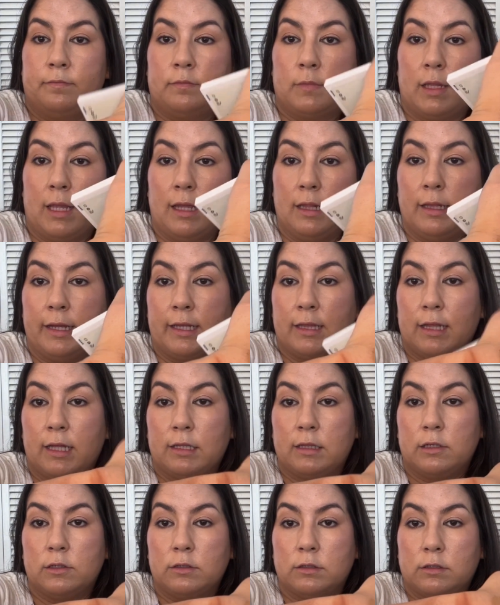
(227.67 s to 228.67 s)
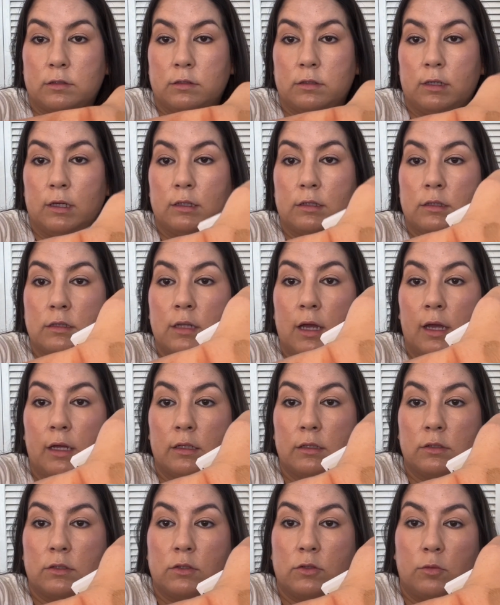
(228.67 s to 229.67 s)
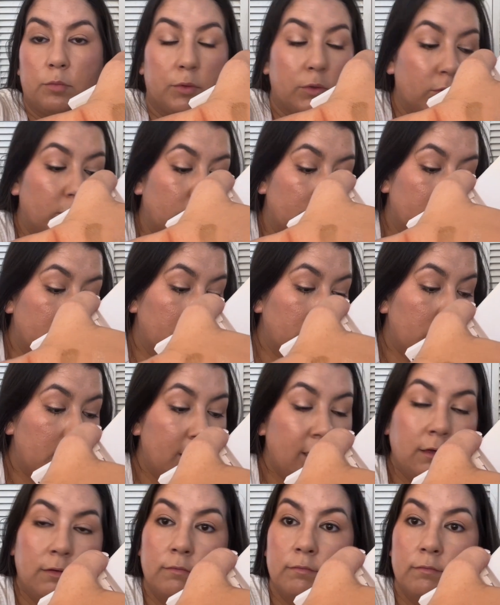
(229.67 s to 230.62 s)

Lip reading: I like that it's not super orangey.